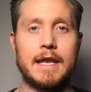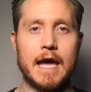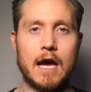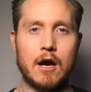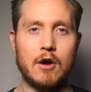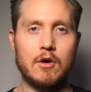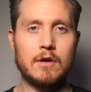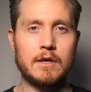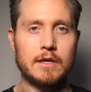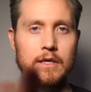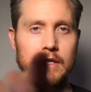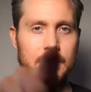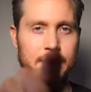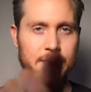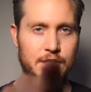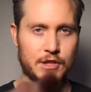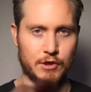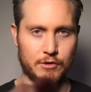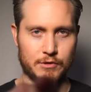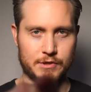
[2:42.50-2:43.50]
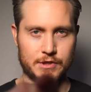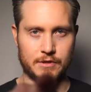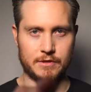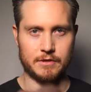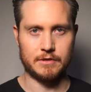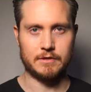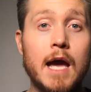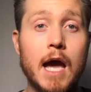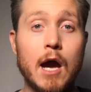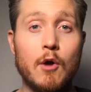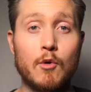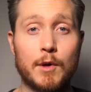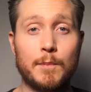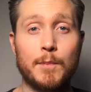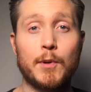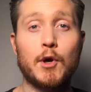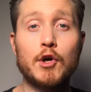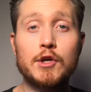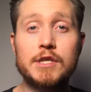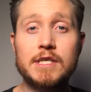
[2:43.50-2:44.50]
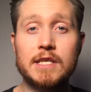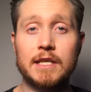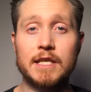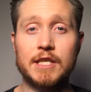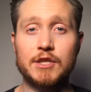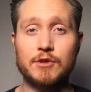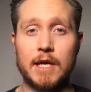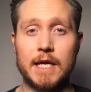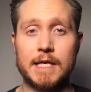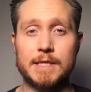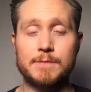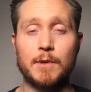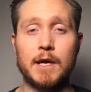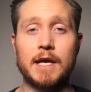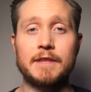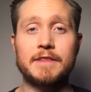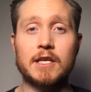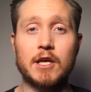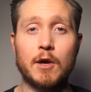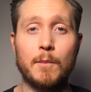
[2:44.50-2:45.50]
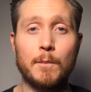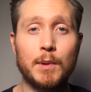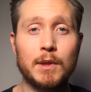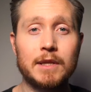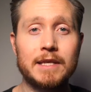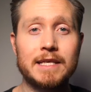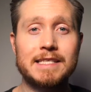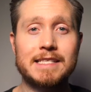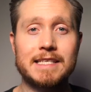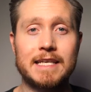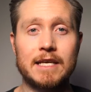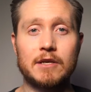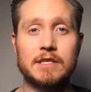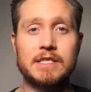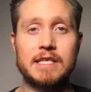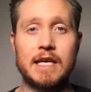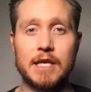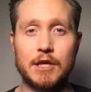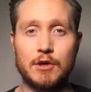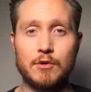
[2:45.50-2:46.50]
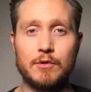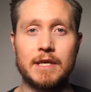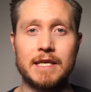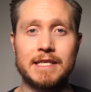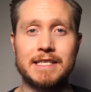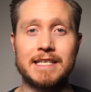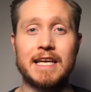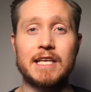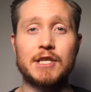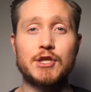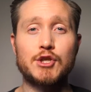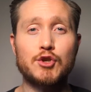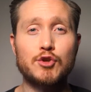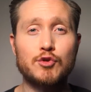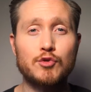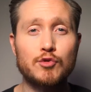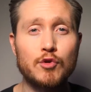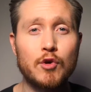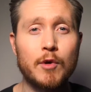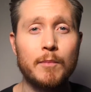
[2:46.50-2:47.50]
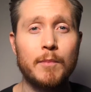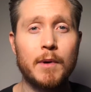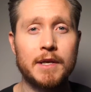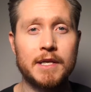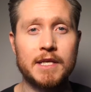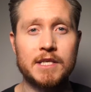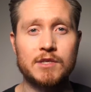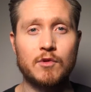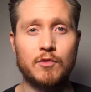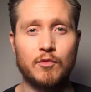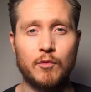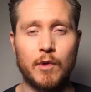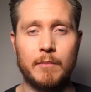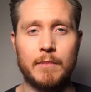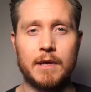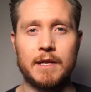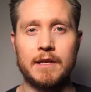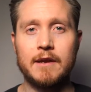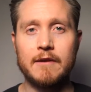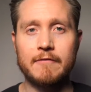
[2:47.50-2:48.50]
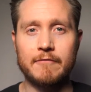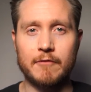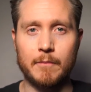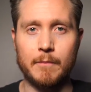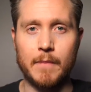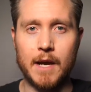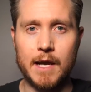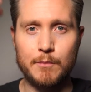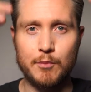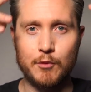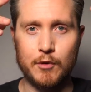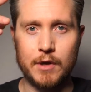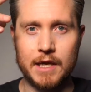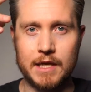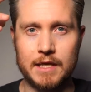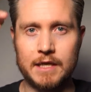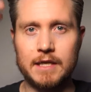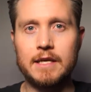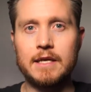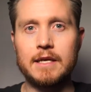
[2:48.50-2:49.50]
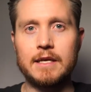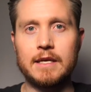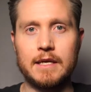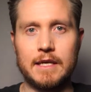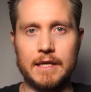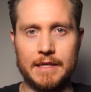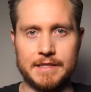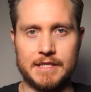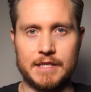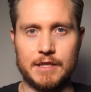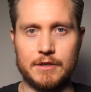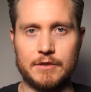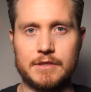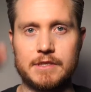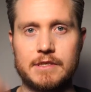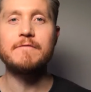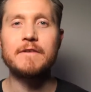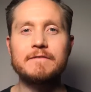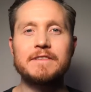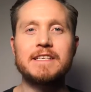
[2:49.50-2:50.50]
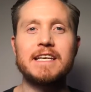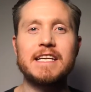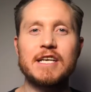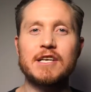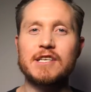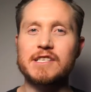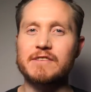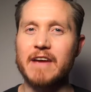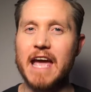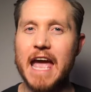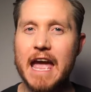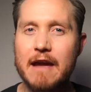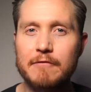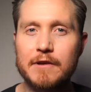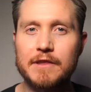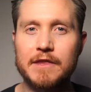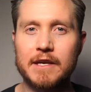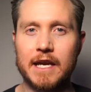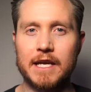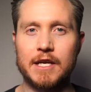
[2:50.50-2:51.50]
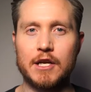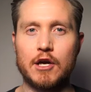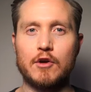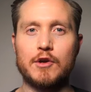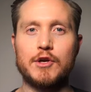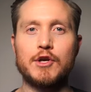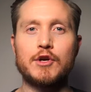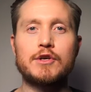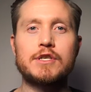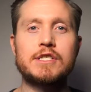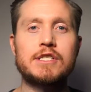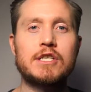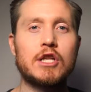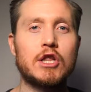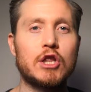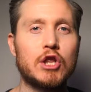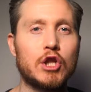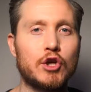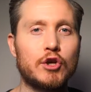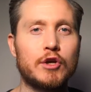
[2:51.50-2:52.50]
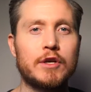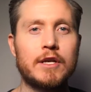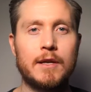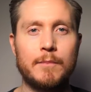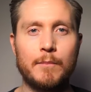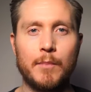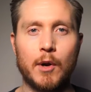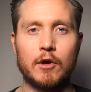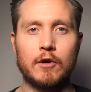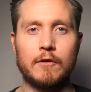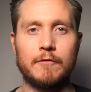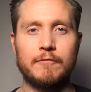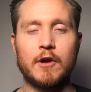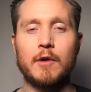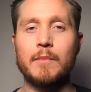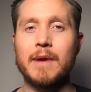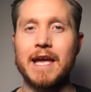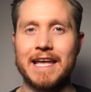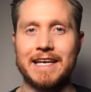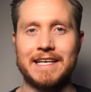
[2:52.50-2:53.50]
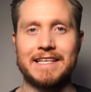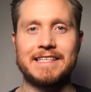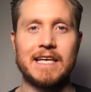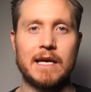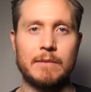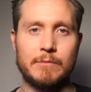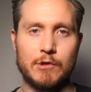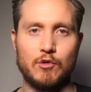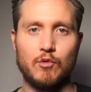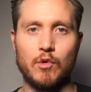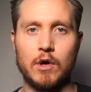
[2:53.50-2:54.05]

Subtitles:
now it's your turn. I want to personally transplant the complete skill set you need to get true abundance with women from my brain into yours. 15 years of everything I know, yours to learn and borrow from anytime you